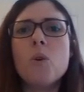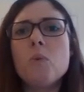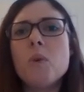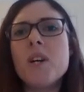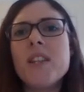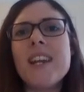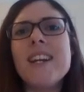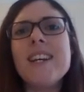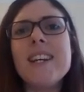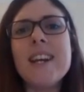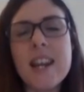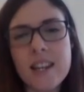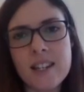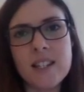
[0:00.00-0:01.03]
Or were they
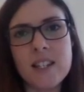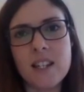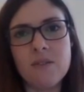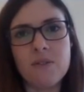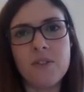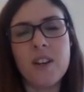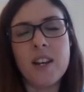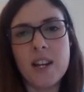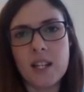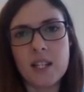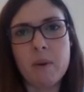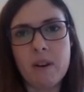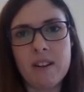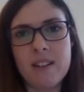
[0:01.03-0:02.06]
negative
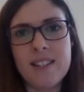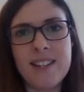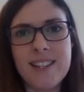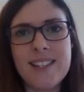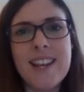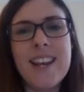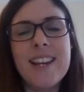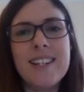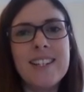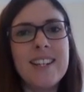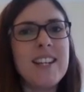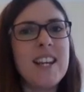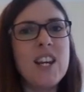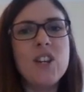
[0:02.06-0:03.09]
experiences?
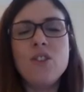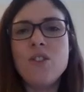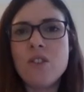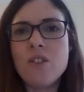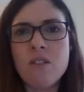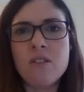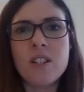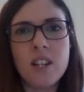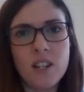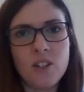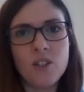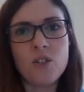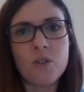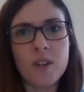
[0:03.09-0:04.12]
Did he not
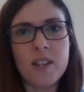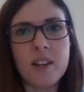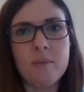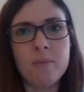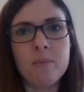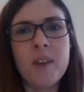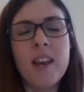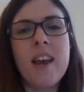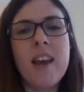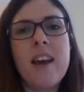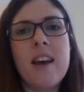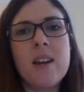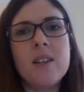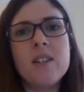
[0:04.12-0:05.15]
enjoy them?
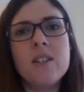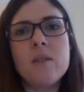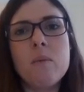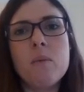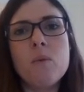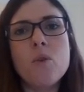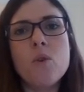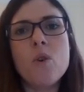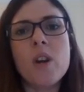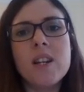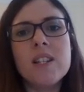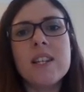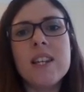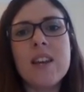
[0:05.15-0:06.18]
And you're
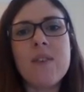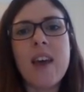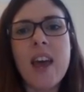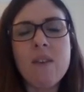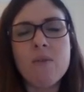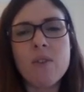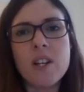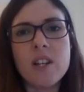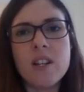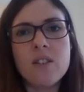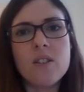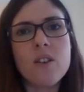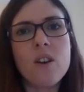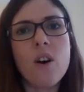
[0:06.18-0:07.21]
going to give
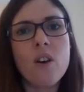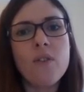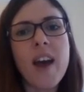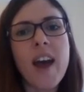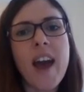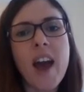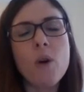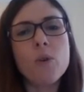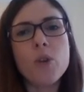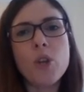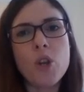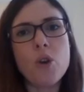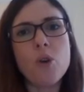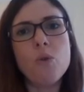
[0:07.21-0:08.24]
evidence of how
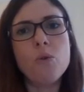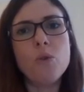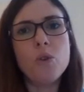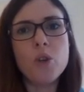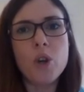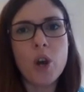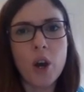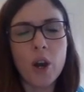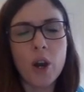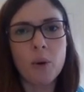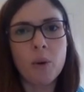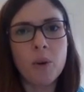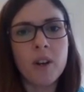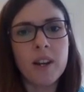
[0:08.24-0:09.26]
you
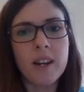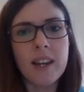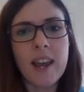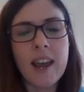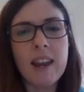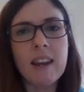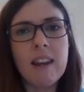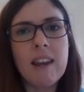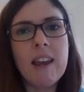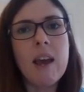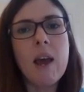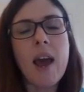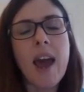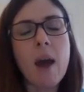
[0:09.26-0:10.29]
know, okay?
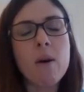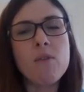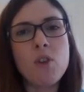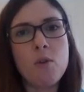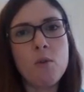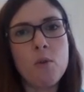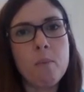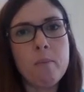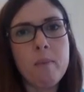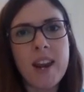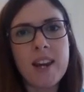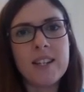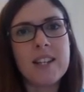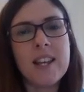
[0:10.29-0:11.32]
How have you
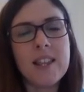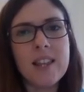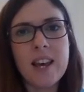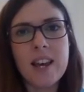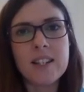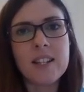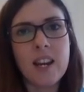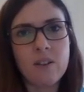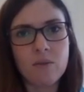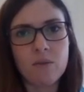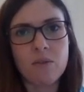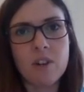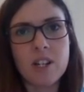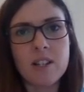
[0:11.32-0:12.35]
made that
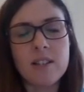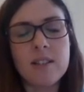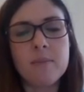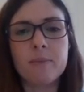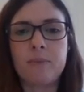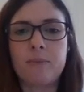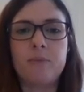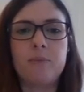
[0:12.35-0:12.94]
inference?